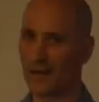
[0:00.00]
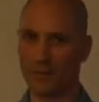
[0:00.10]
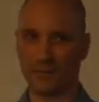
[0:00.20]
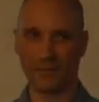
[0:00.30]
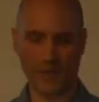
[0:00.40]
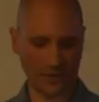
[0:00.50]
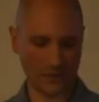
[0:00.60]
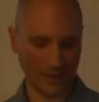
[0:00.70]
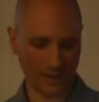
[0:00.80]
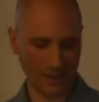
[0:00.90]
I'm happy
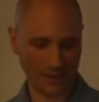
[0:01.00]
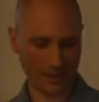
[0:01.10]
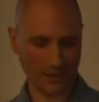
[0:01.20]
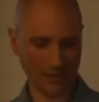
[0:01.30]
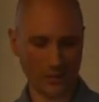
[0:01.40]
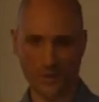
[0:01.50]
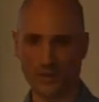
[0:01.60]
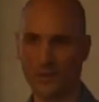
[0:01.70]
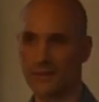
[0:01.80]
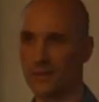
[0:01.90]
to take
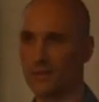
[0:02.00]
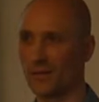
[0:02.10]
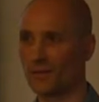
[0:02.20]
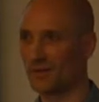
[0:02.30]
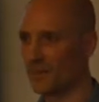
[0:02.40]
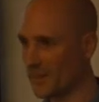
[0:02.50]
questions if you have.